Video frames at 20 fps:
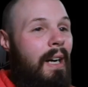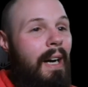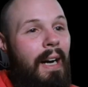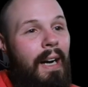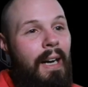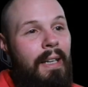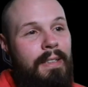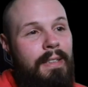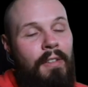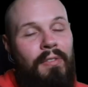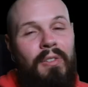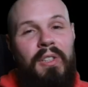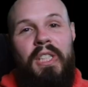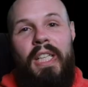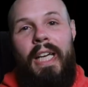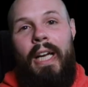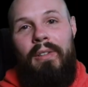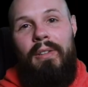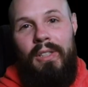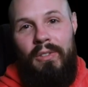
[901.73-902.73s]
definitely
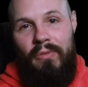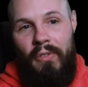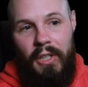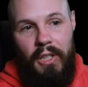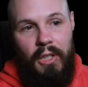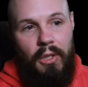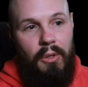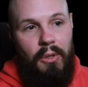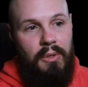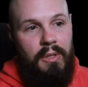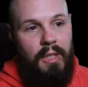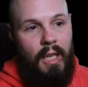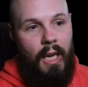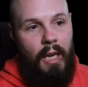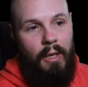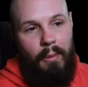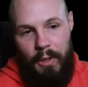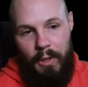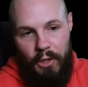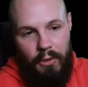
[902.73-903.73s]
check out these videos.
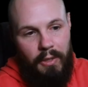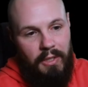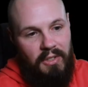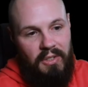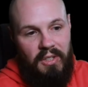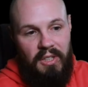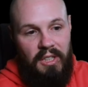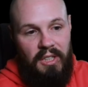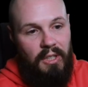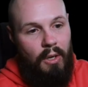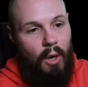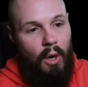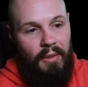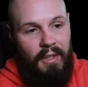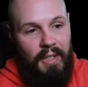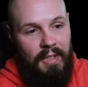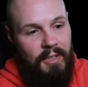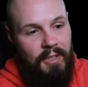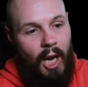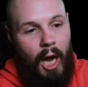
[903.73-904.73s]
I mean, you can see all
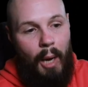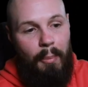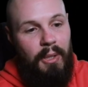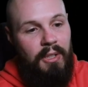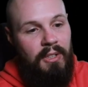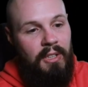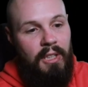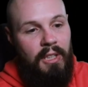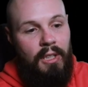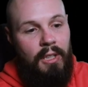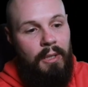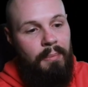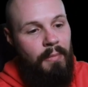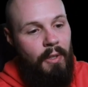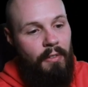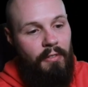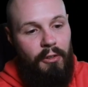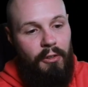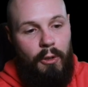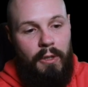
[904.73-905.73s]
the topics here.
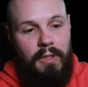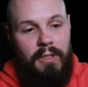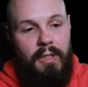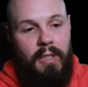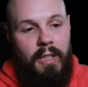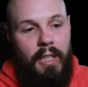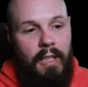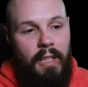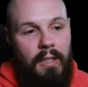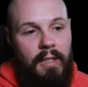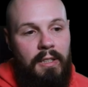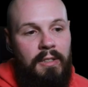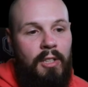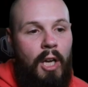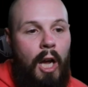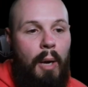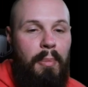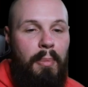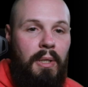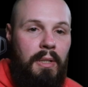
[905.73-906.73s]
If you're interested in any of these
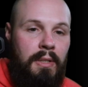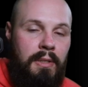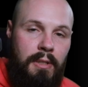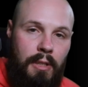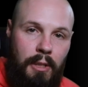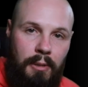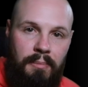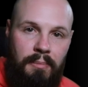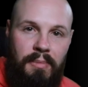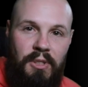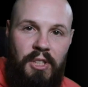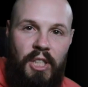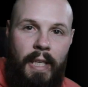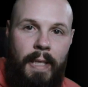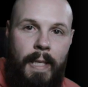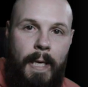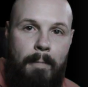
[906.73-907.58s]
topics, check it